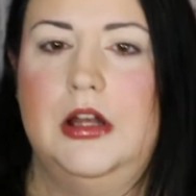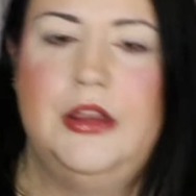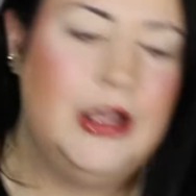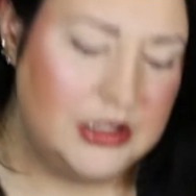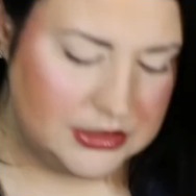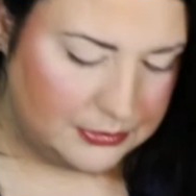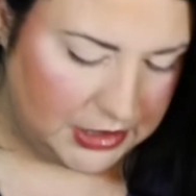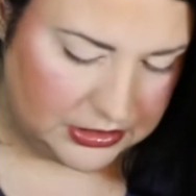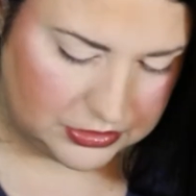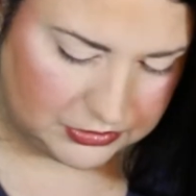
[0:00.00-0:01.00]
I think I just
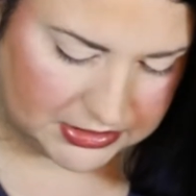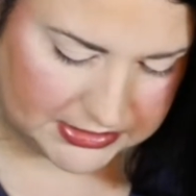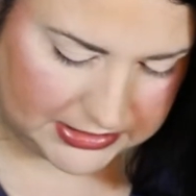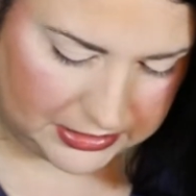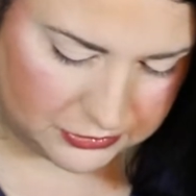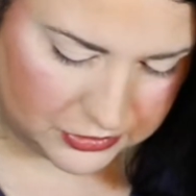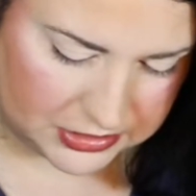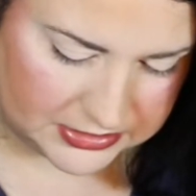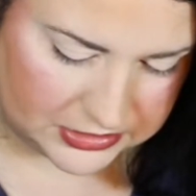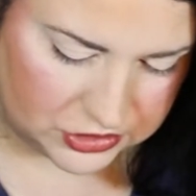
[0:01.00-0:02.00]
might do the same
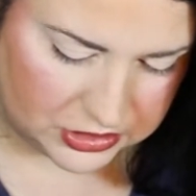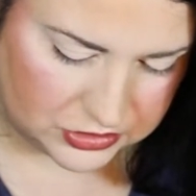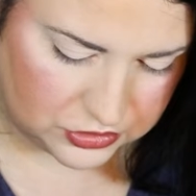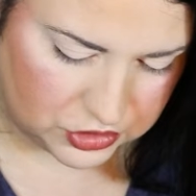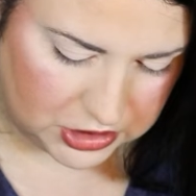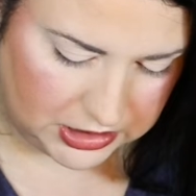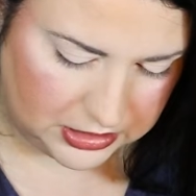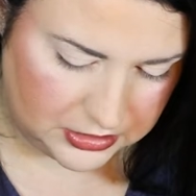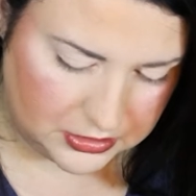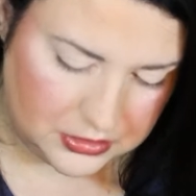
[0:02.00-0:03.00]
transition
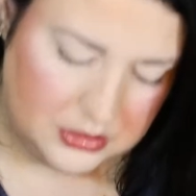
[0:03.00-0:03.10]
shade